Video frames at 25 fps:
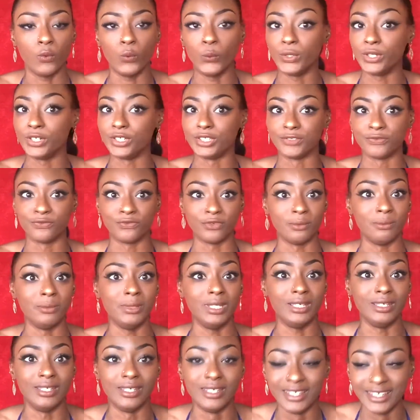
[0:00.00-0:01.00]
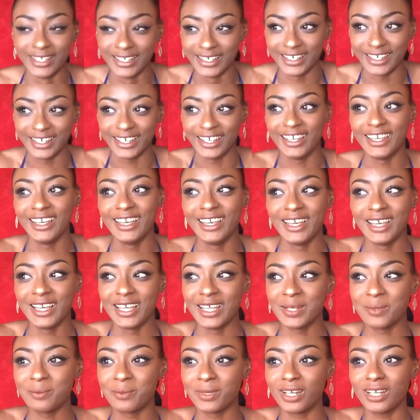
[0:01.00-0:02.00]
weird for me.
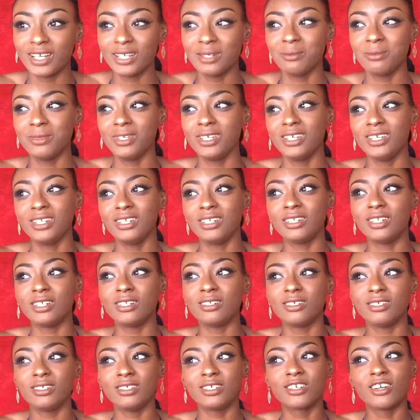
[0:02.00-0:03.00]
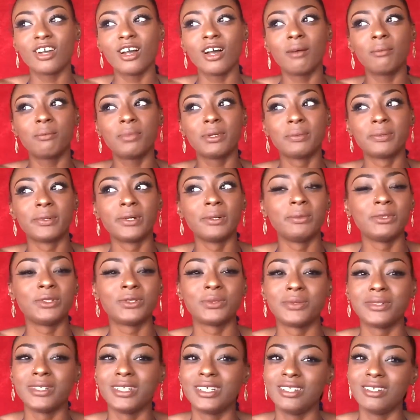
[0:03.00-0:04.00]
But I mean, you got people
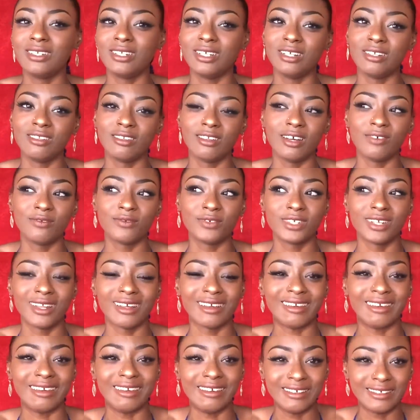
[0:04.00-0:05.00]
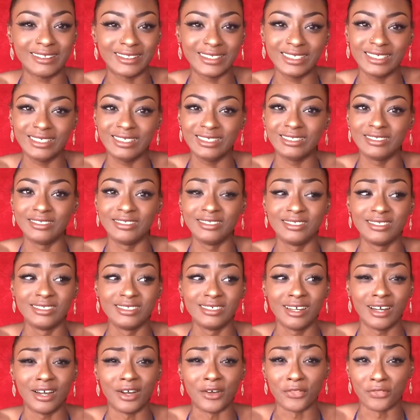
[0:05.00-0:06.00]
between 11 and 18,
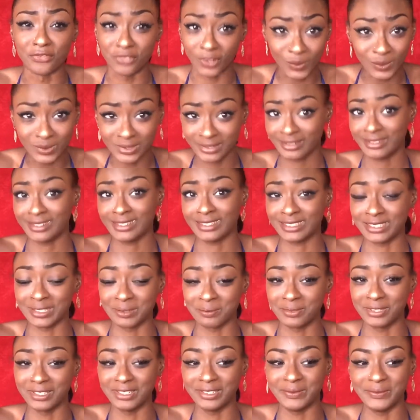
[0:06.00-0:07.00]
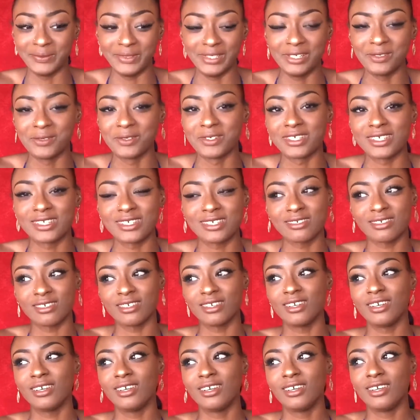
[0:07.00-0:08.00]
1,000 or something. It was
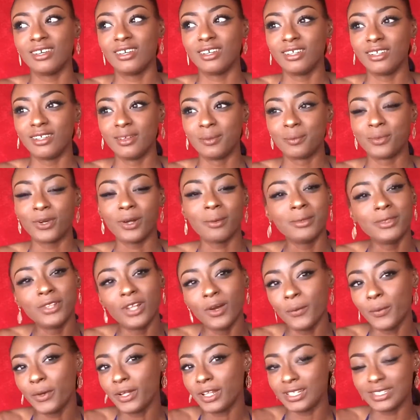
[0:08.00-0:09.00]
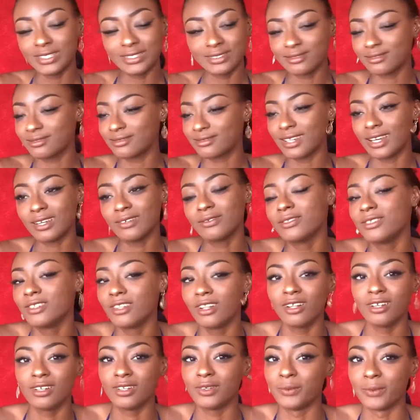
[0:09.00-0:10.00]
probably not one. It's definitely
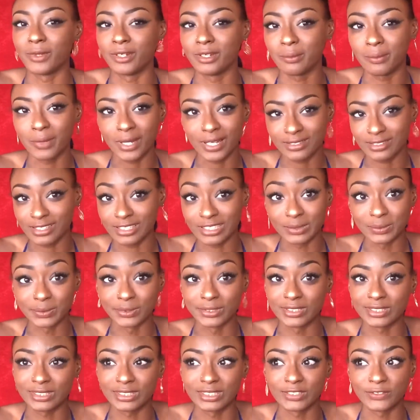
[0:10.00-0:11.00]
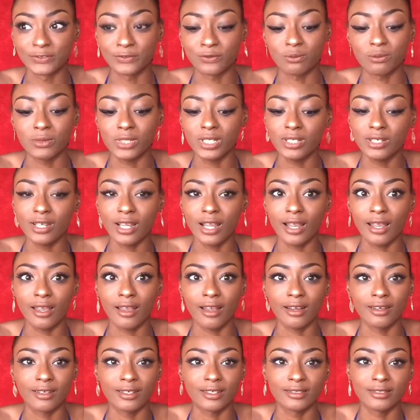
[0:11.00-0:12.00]
not like one of the best experiences for me. Yeah, I
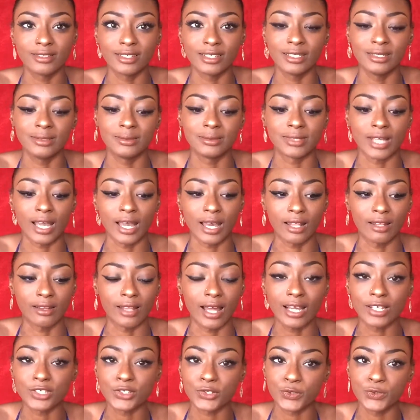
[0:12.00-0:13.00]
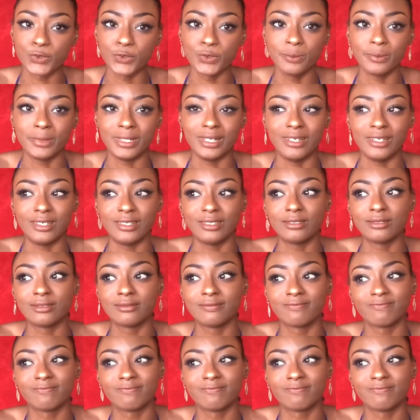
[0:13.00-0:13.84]
had good times at that school, but